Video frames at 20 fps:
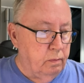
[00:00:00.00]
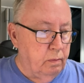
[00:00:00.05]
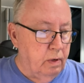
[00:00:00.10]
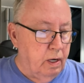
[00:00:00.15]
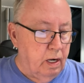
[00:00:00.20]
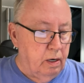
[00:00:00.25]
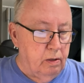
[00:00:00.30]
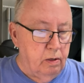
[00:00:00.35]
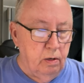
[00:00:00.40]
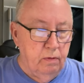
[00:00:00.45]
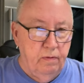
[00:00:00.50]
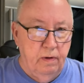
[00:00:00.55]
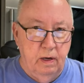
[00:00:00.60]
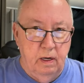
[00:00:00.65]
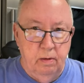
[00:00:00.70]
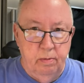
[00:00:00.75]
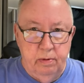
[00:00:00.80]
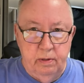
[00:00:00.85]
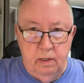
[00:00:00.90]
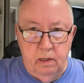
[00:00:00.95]
I don't know if
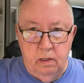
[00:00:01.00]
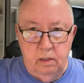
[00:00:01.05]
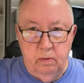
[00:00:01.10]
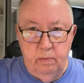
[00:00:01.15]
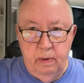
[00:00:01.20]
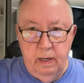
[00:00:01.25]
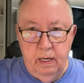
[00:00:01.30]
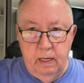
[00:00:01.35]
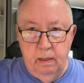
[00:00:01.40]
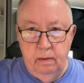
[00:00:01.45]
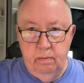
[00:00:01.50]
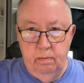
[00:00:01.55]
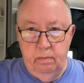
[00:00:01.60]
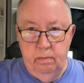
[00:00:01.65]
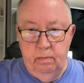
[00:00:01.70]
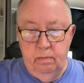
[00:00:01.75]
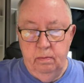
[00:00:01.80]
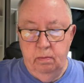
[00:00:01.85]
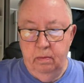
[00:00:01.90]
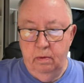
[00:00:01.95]
I ever talked about it,
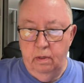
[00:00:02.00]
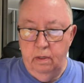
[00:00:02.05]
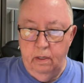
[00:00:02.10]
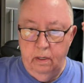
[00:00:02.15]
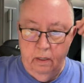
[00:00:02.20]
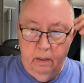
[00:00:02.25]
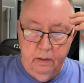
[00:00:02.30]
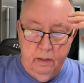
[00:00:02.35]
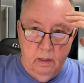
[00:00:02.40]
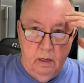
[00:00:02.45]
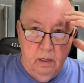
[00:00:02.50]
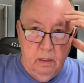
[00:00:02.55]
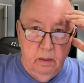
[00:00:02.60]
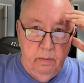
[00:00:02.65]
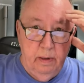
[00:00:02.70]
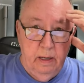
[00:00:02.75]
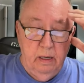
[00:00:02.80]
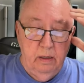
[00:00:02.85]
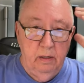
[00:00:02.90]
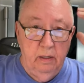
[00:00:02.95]
talking
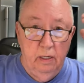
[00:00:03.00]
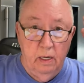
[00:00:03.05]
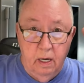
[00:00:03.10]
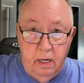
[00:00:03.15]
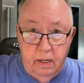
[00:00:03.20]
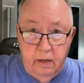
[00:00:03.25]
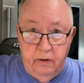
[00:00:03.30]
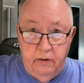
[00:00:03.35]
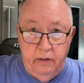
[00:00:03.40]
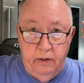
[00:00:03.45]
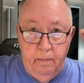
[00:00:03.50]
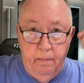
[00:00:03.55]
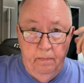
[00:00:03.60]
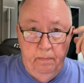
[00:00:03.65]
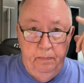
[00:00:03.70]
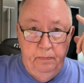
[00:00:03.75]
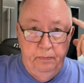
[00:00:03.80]
about guns.